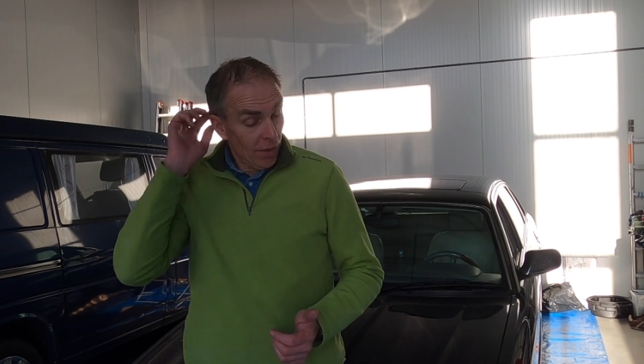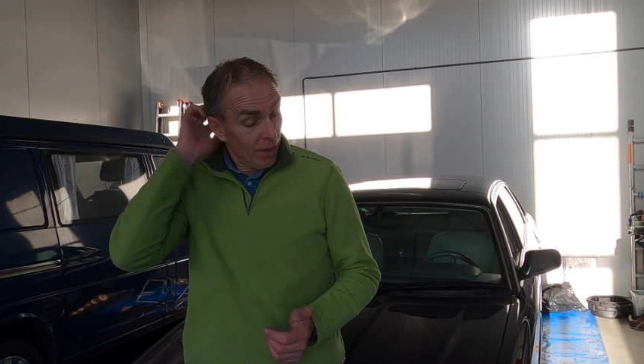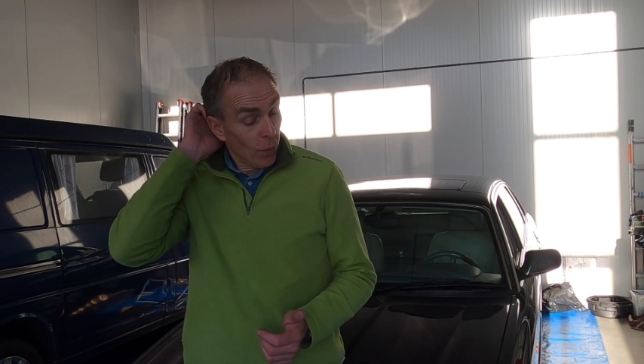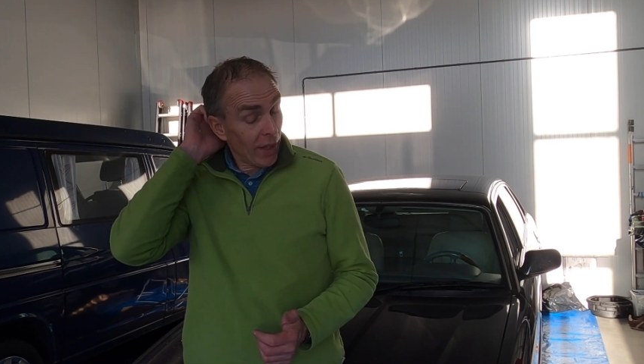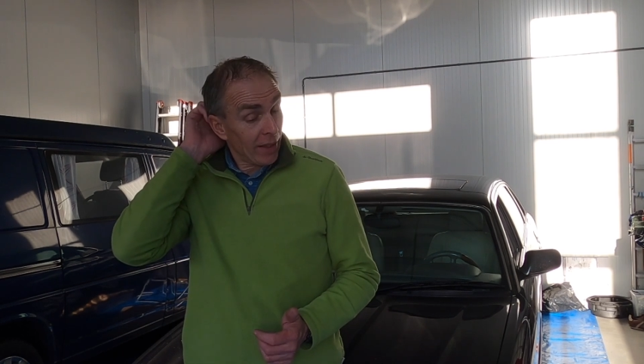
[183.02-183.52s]

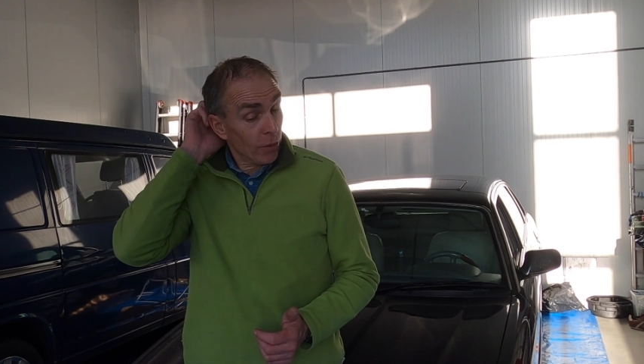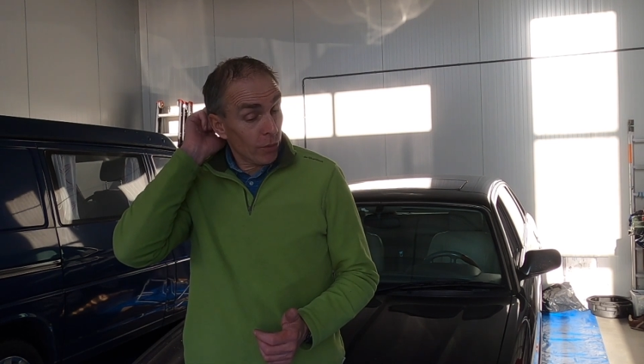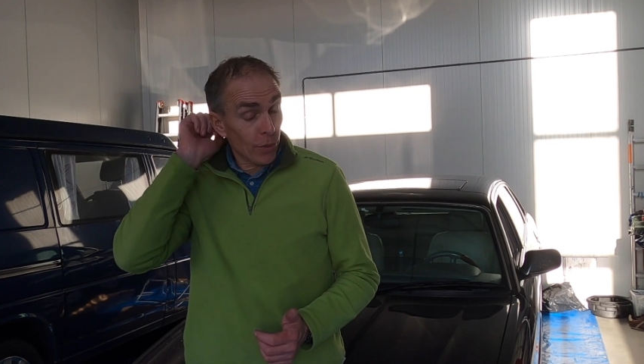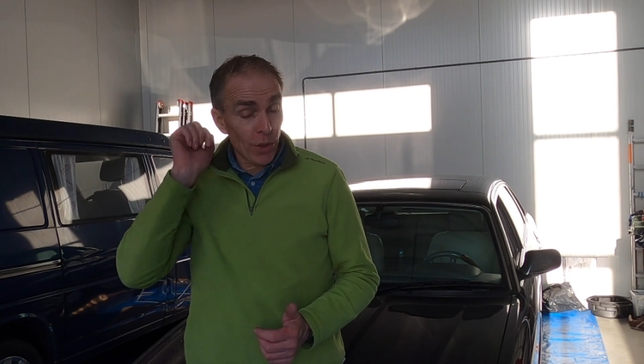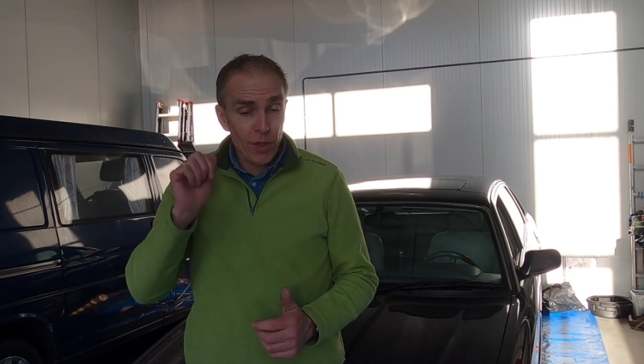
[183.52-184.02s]
the weather
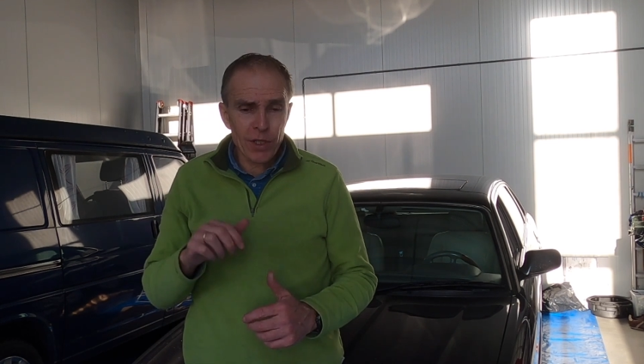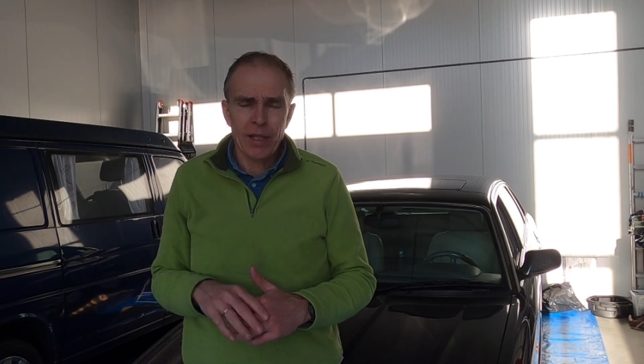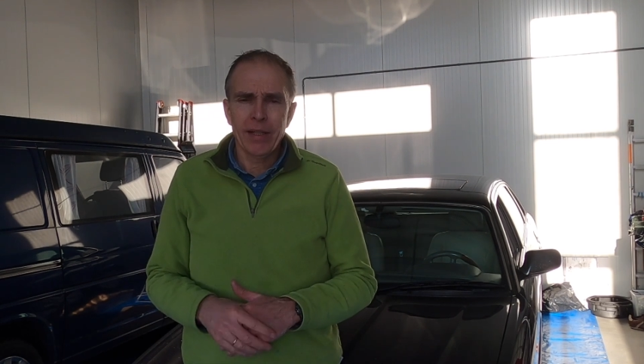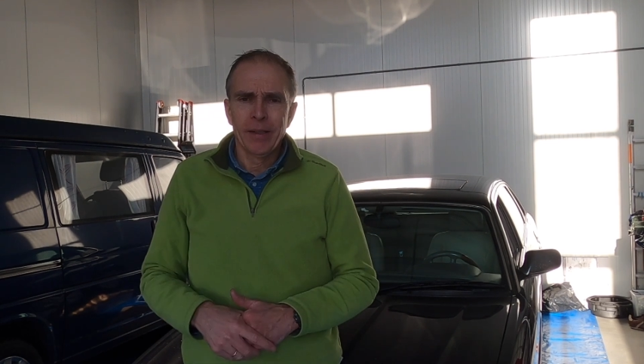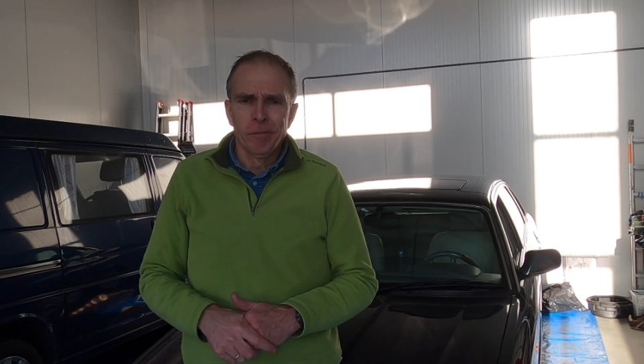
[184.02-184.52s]
got worse
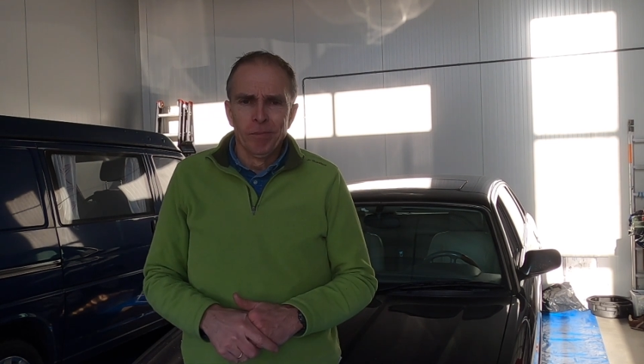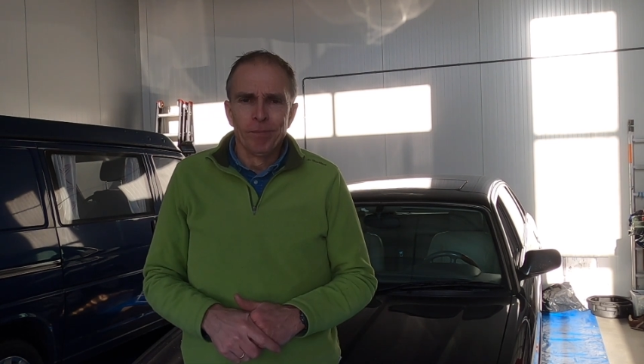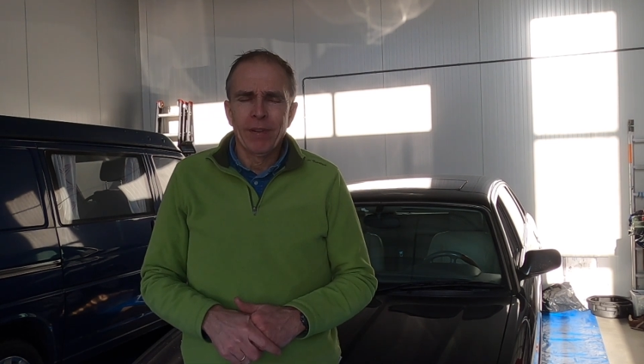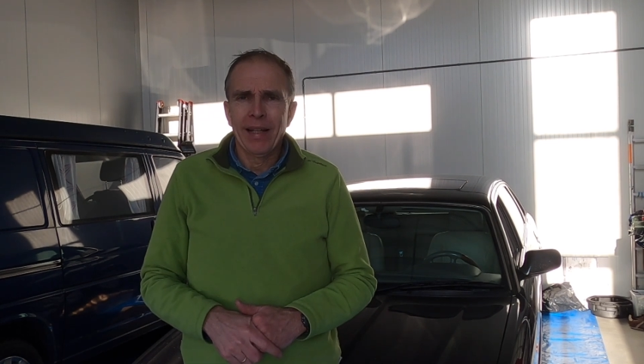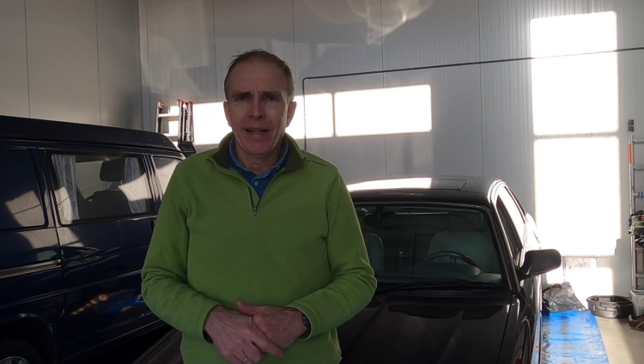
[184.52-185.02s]

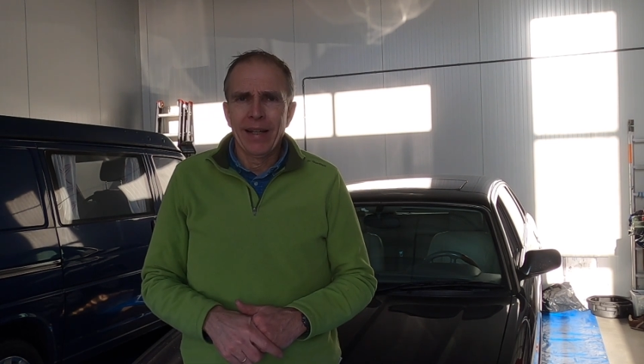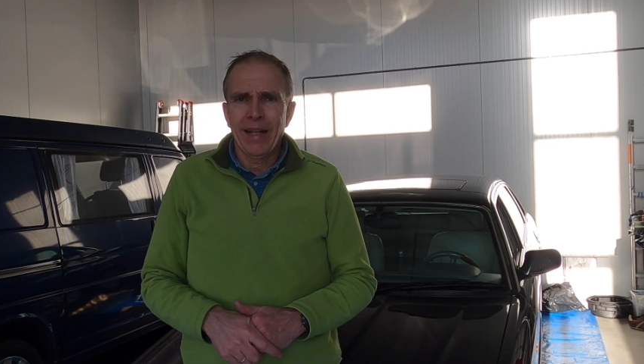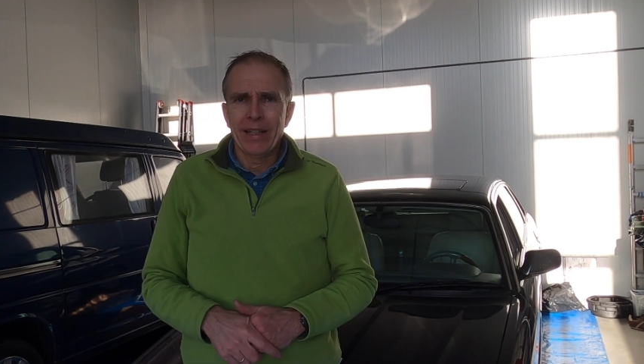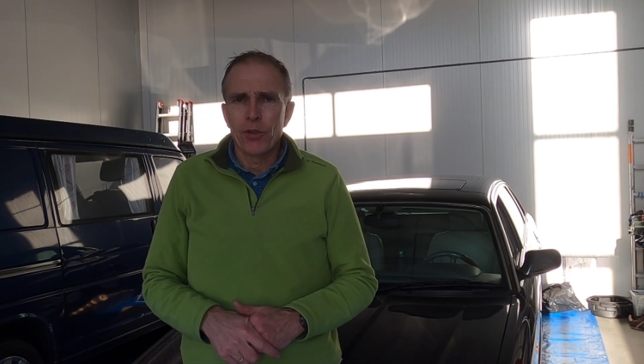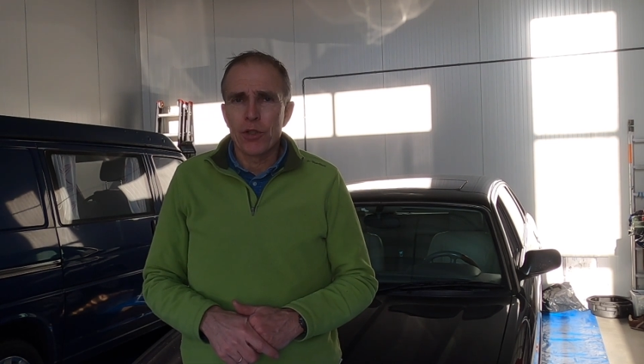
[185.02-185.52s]

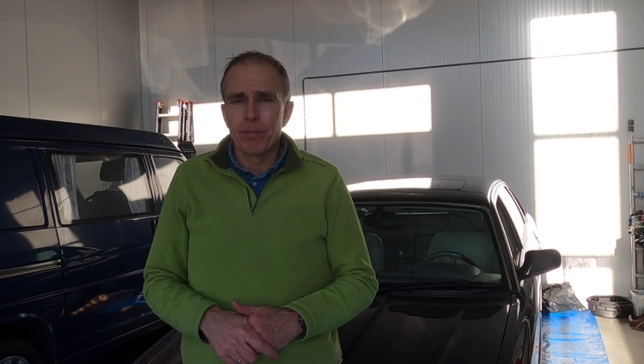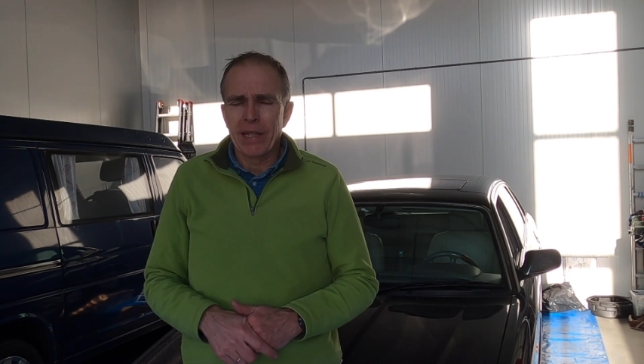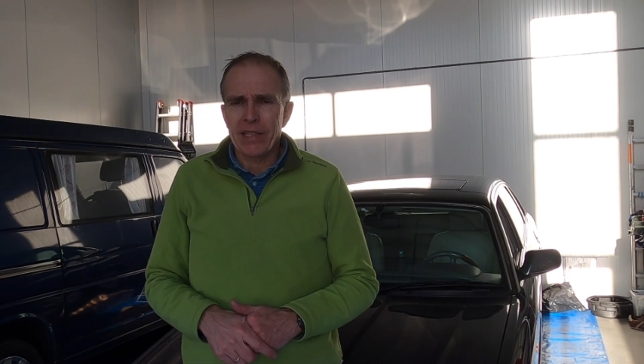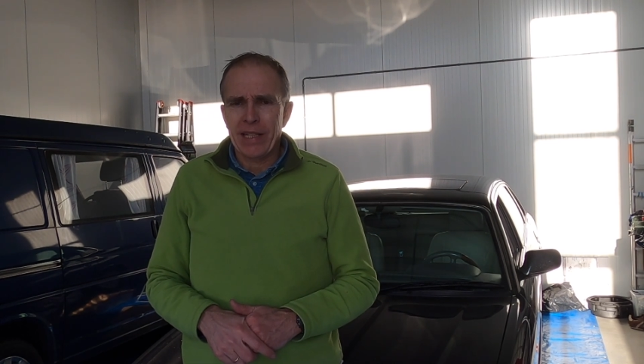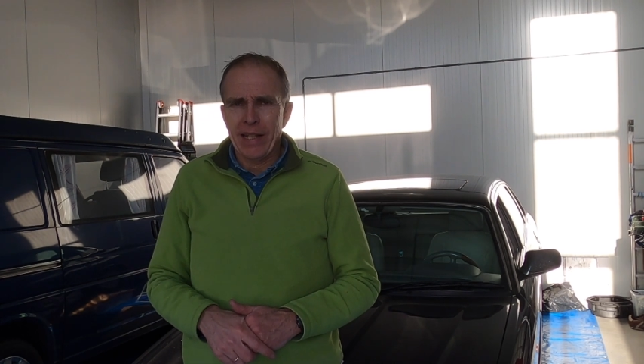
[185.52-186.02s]
and it doesn't
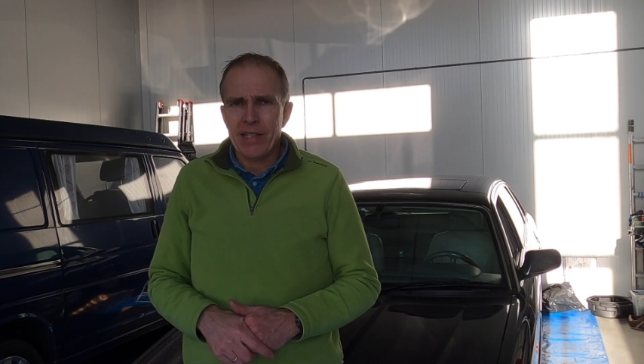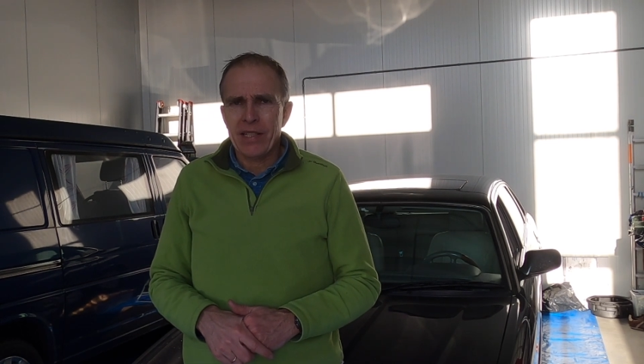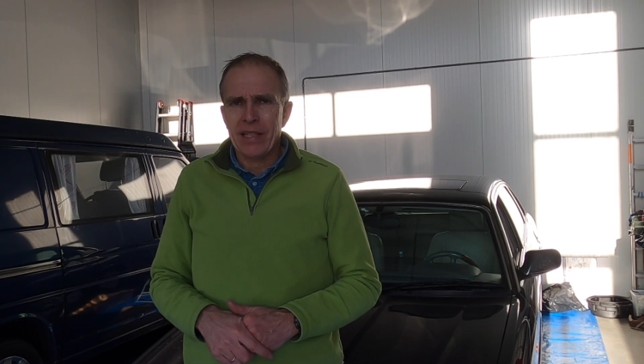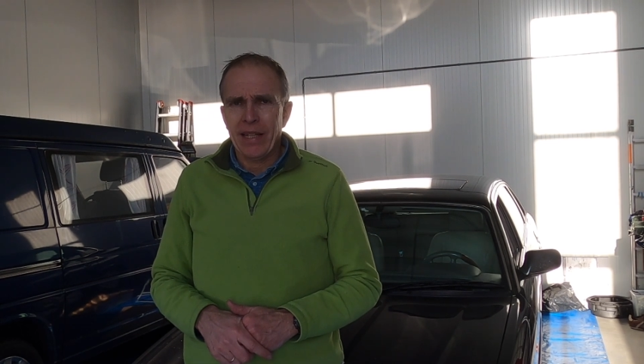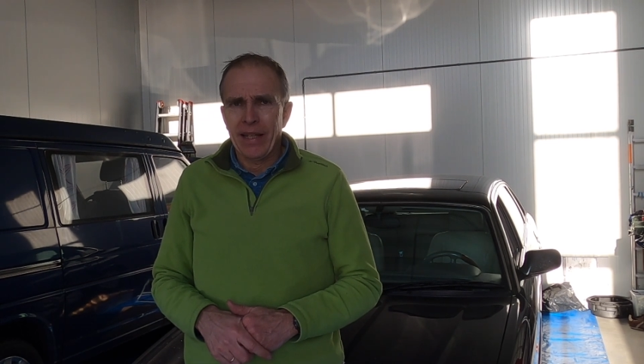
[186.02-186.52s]
make
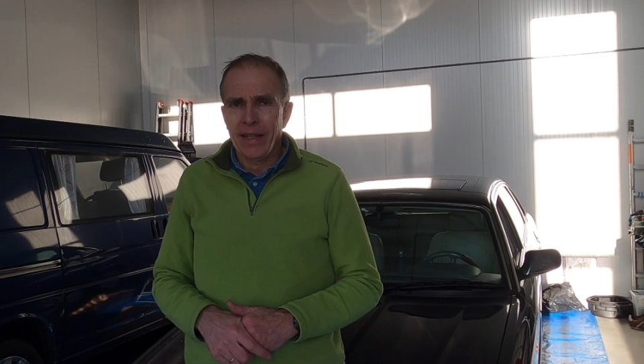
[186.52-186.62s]
sense.